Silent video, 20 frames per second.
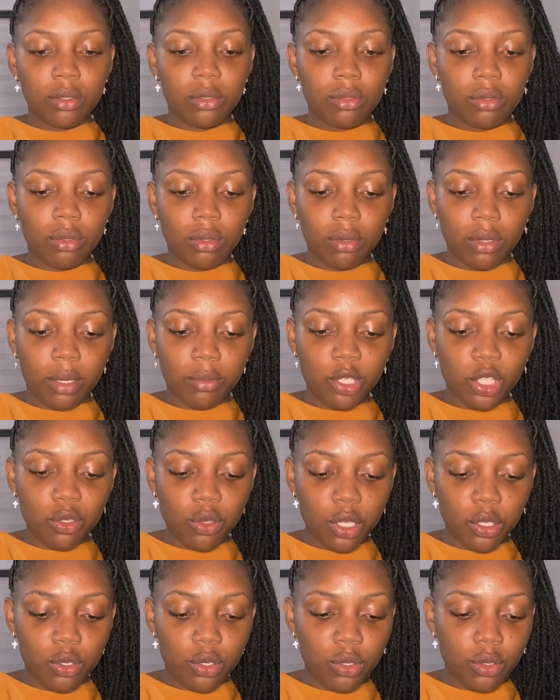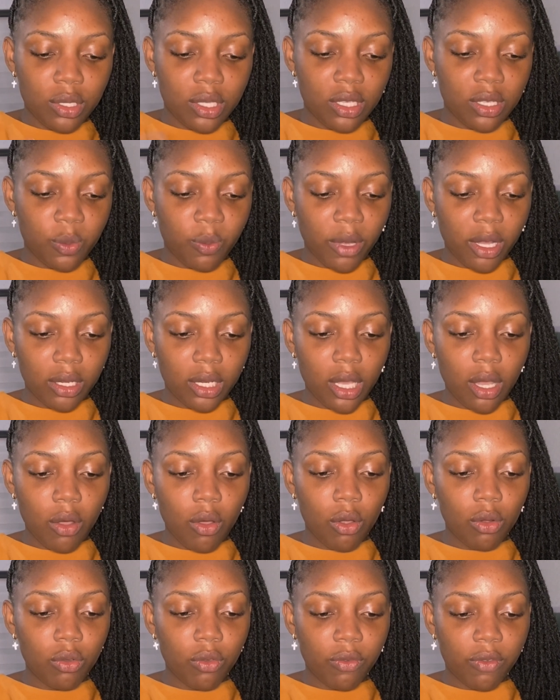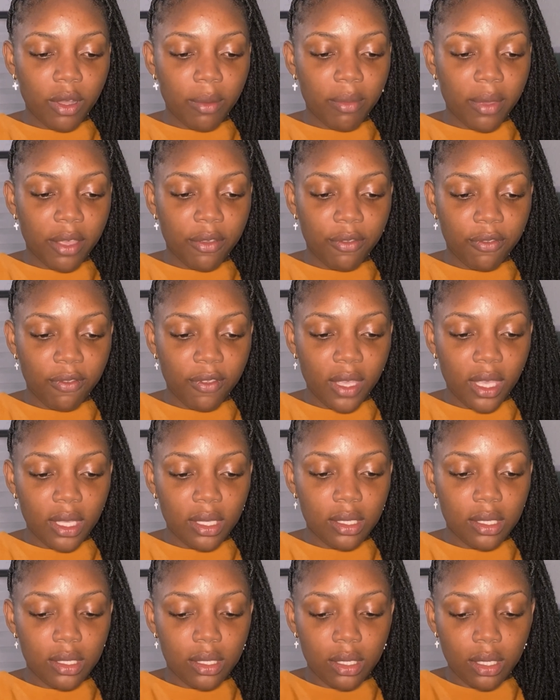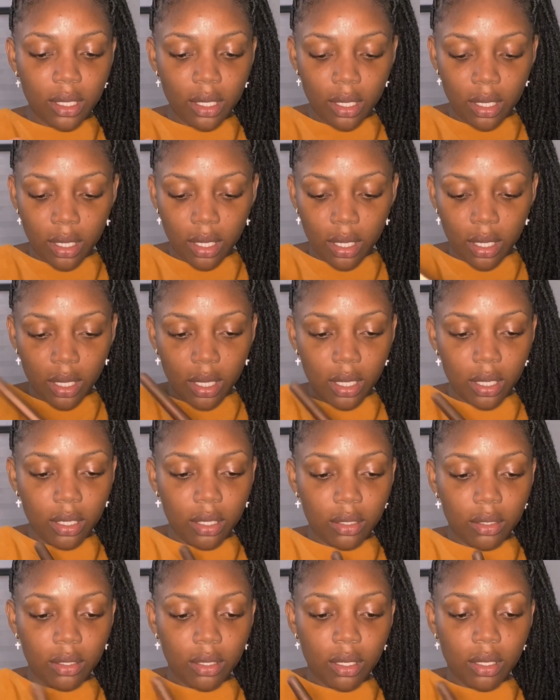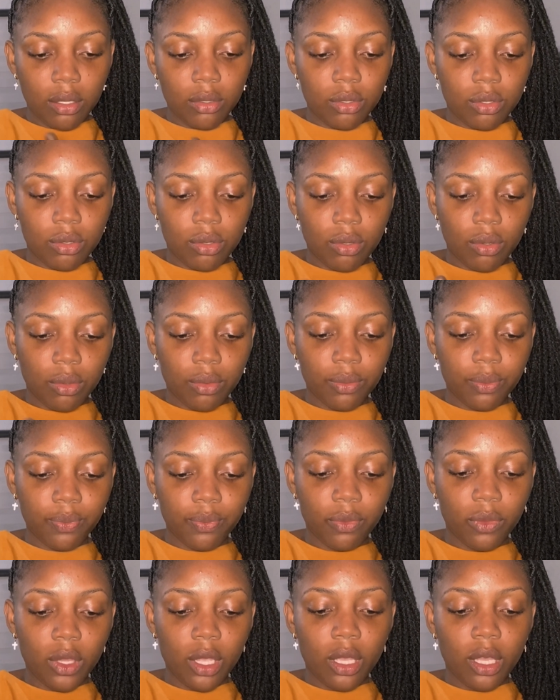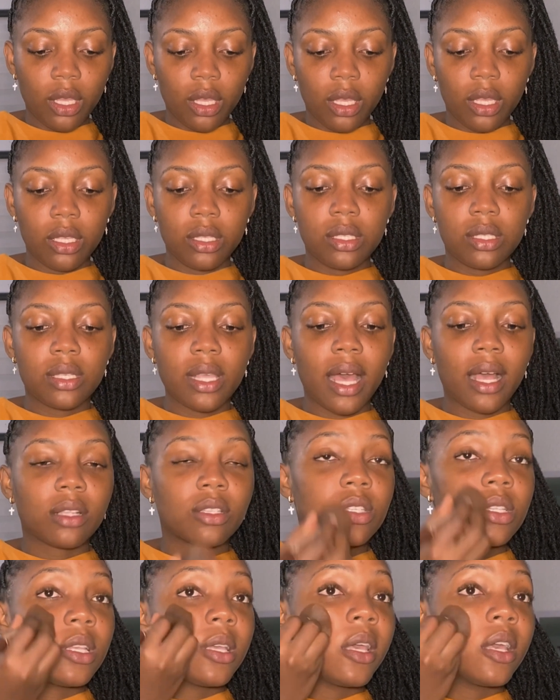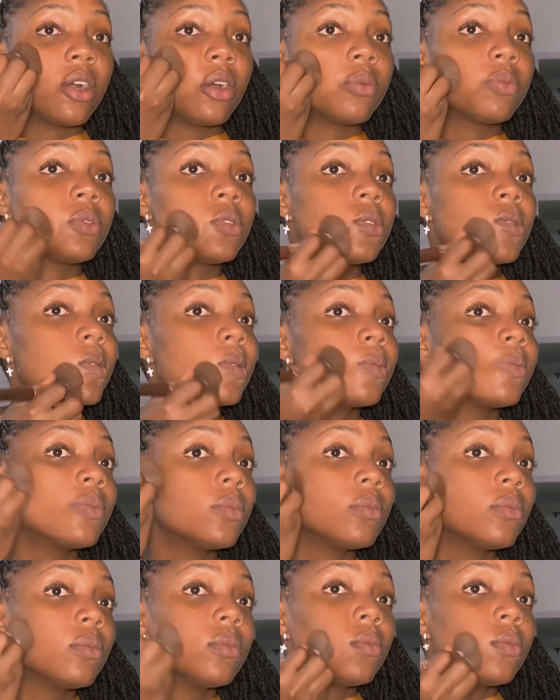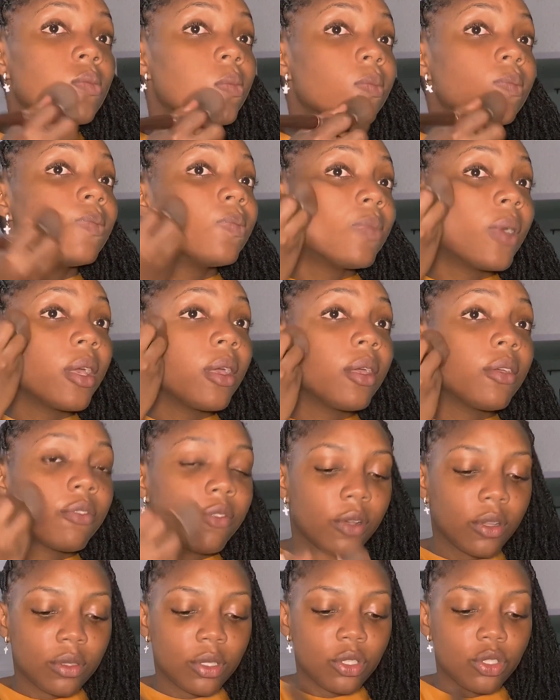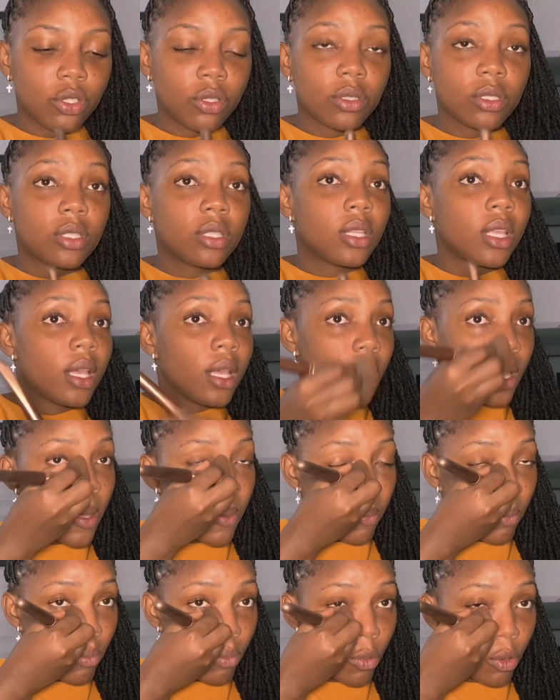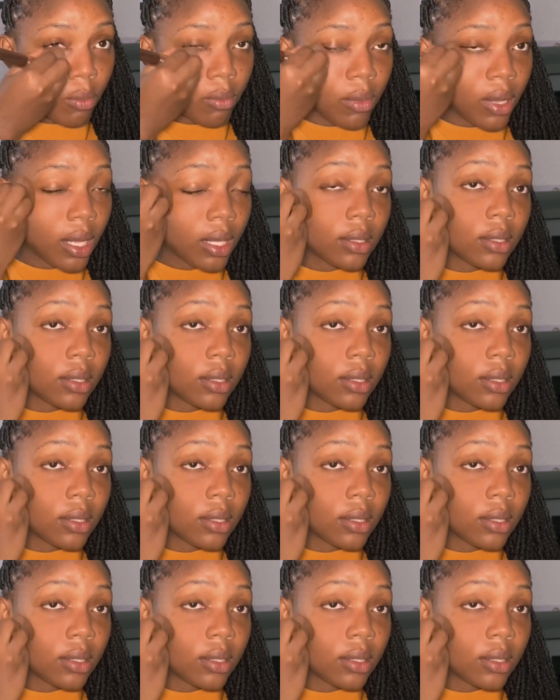So I'm just going to use this powder all over my face. So it actually helps my foundation stay more matte,